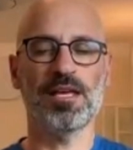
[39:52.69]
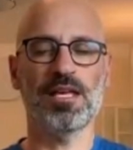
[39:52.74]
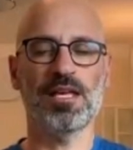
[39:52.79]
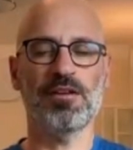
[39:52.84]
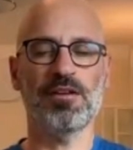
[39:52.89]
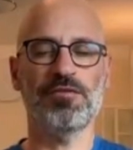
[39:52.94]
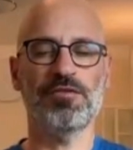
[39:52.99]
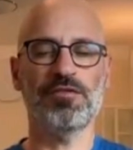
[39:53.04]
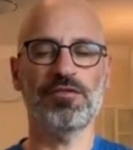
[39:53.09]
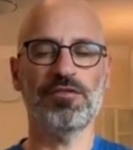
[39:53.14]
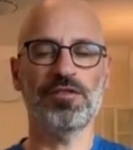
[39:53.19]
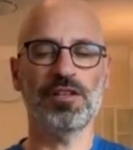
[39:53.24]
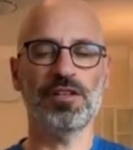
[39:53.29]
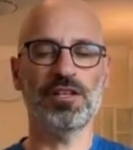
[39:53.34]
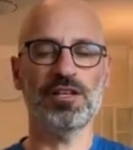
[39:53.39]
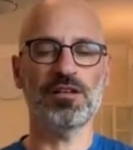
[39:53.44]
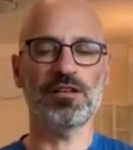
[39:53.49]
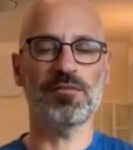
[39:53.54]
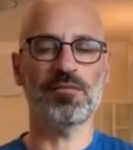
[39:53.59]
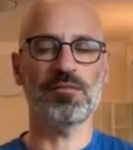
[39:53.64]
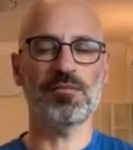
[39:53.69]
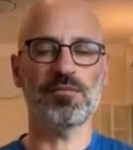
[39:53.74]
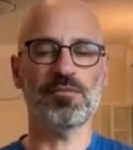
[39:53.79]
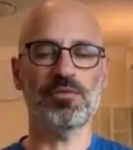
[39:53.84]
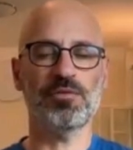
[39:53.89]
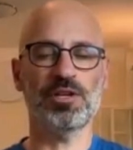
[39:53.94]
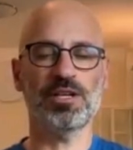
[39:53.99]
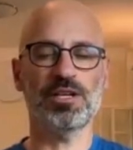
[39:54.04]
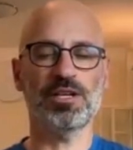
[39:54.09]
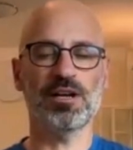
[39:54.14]
If you're feeling
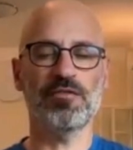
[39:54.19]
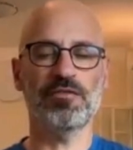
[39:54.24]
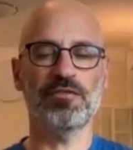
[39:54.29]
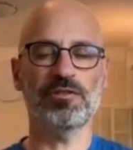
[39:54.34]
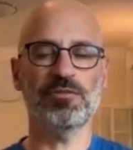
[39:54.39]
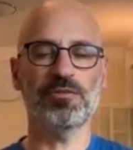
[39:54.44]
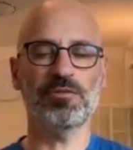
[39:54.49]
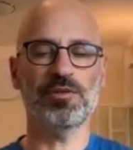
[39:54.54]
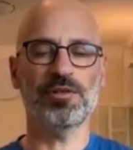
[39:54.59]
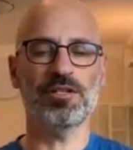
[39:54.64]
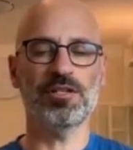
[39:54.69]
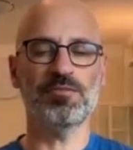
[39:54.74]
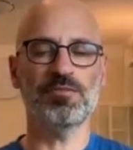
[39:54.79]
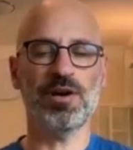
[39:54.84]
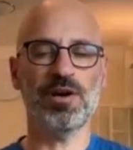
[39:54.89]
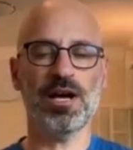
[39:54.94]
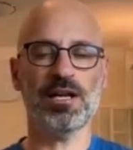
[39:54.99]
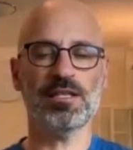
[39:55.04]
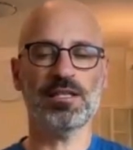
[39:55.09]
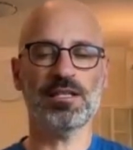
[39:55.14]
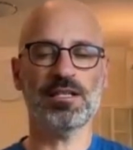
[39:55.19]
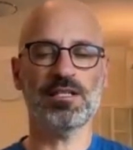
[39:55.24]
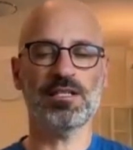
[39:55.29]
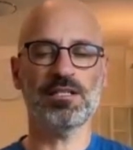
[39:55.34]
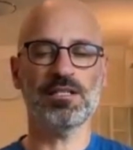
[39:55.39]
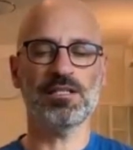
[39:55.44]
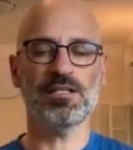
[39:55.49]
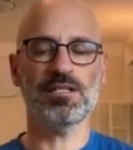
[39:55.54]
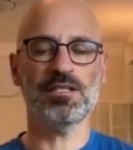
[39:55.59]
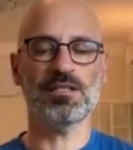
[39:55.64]
pretty comfortable with this
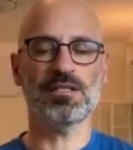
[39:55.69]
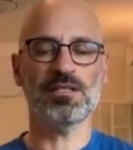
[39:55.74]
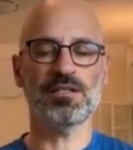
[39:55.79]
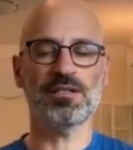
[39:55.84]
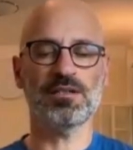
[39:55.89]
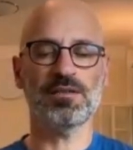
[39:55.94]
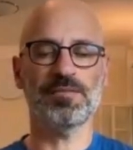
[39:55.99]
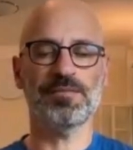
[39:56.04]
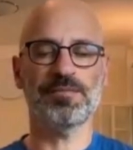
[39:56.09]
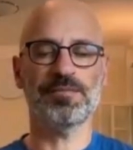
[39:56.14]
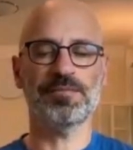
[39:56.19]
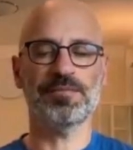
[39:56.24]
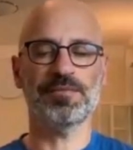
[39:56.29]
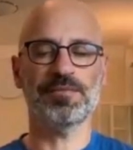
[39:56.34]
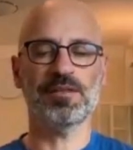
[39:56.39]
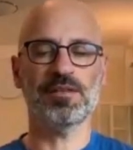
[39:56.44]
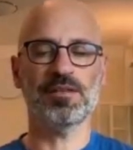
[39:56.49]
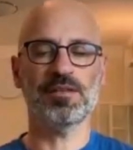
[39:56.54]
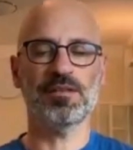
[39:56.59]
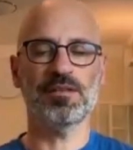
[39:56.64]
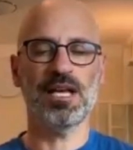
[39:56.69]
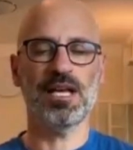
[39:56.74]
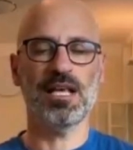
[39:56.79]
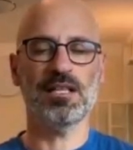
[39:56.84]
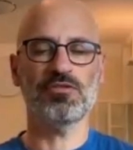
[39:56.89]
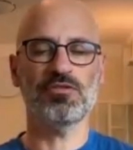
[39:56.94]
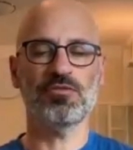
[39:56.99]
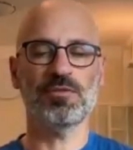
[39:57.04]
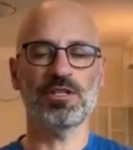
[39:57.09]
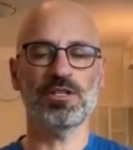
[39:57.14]
practice,
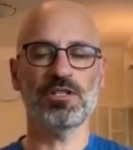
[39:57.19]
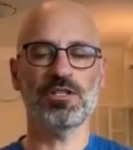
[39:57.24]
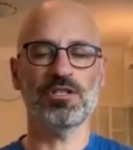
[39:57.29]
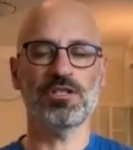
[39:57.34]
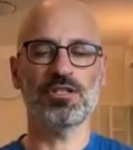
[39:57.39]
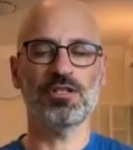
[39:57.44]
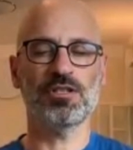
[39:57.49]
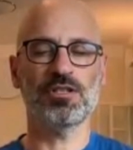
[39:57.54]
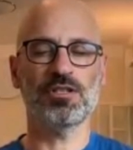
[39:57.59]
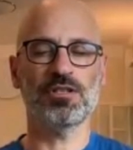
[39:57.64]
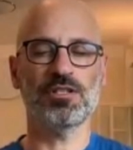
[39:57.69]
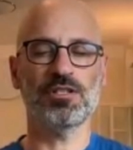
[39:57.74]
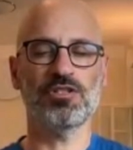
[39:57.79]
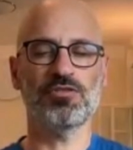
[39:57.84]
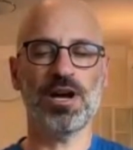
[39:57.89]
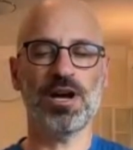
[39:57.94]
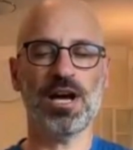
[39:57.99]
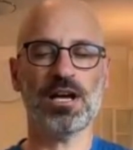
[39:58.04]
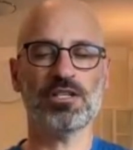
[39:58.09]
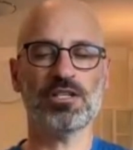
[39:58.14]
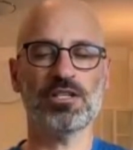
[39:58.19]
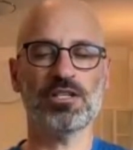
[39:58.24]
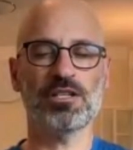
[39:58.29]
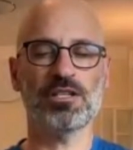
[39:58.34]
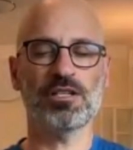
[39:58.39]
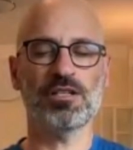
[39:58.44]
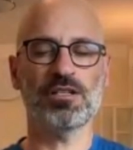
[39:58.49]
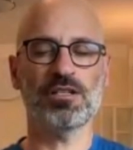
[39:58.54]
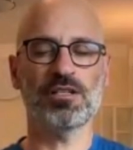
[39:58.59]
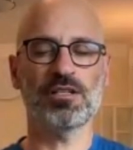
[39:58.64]
not too much
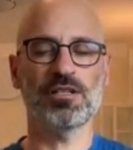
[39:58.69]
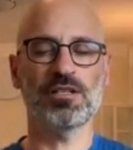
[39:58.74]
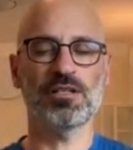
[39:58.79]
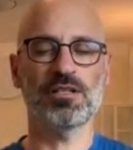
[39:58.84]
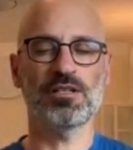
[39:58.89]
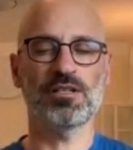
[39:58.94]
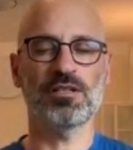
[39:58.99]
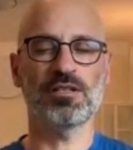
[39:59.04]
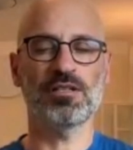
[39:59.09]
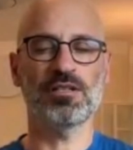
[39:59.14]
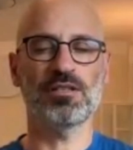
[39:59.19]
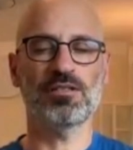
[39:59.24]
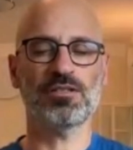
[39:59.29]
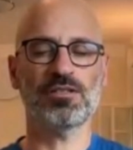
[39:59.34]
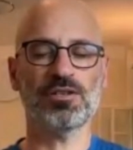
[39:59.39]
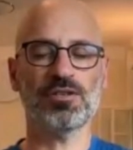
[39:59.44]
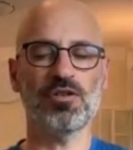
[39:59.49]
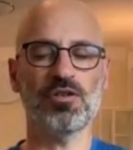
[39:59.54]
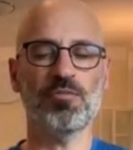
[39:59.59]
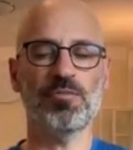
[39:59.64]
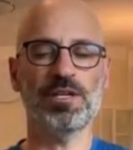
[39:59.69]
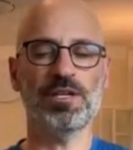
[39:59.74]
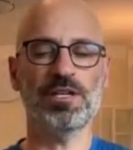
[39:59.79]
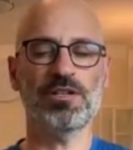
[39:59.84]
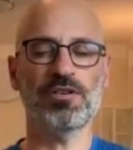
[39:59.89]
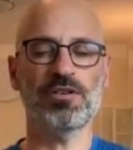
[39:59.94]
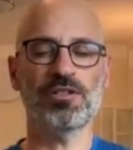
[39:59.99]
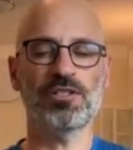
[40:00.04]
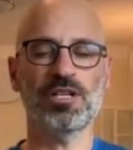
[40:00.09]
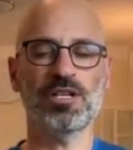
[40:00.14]
distraction, start opening
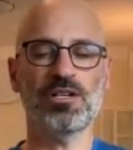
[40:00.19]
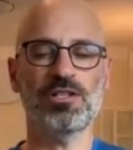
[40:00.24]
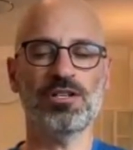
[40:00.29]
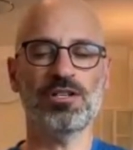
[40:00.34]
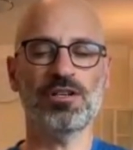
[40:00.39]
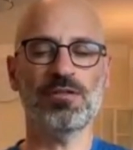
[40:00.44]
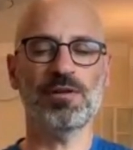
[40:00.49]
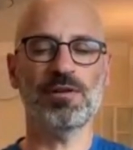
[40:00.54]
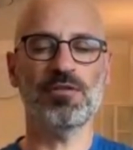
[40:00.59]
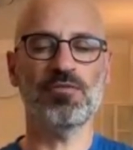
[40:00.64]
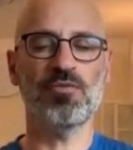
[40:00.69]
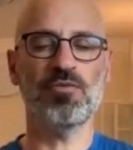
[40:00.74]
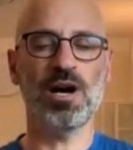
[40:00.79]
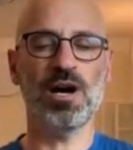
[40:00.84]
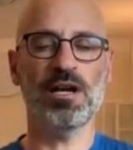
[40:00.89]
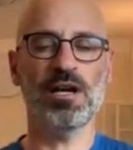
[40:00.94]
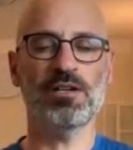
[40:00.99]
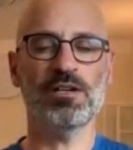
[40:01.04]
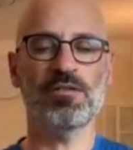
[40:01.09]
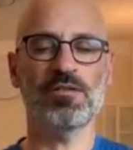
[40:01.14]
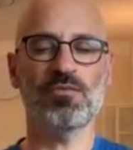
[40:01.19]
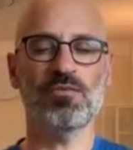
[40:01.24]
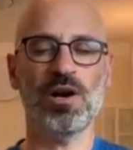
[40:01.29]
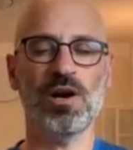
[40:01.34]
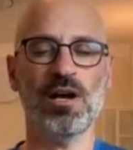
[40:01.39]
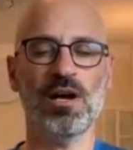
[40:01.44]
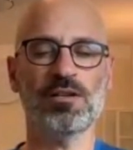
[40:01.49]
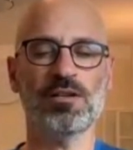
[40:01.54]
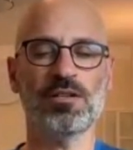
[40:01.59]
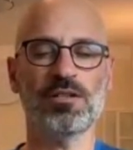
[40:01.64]
your attention a bit wider and
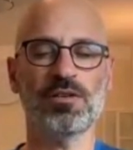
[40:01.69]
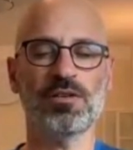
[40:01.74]
wider,